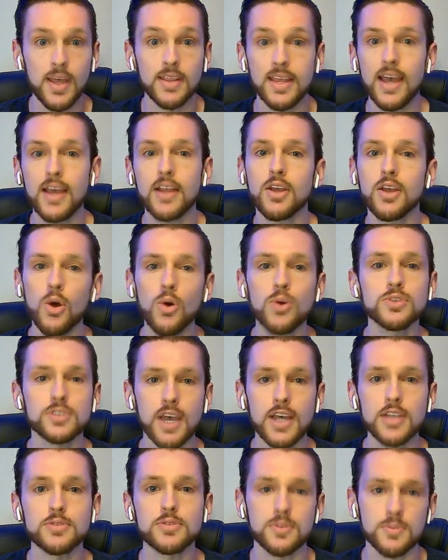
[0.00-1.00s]
that
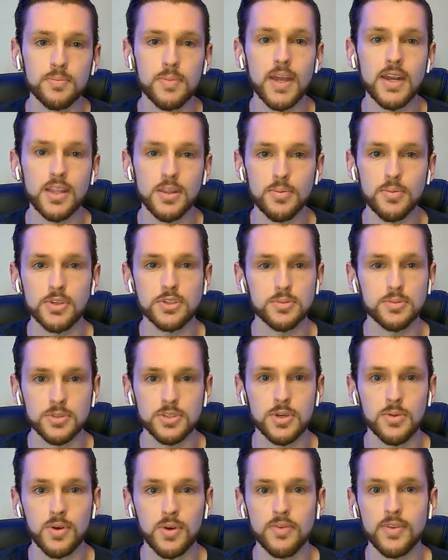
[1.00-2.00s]
coincides with many of the principles
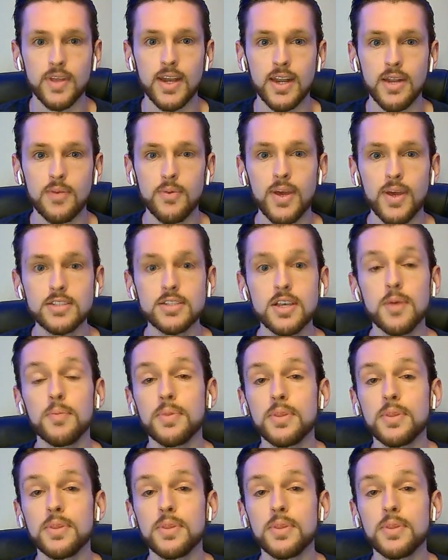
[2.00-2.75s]
I would have done anyways.